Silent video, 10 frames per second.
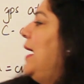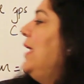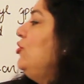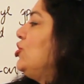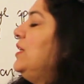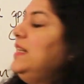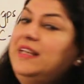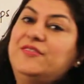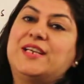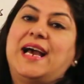the halogen
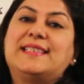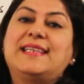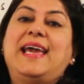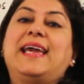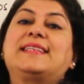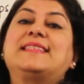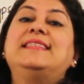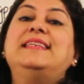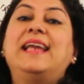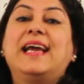leaves as X
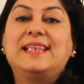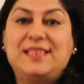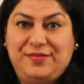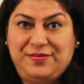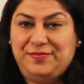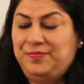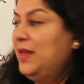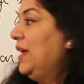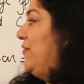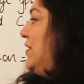negative.
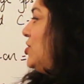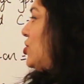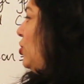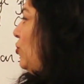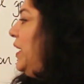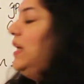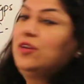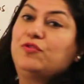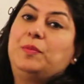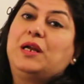If it is chlorine,
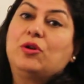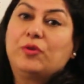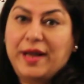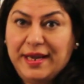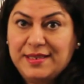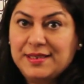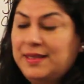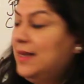it would be chloride.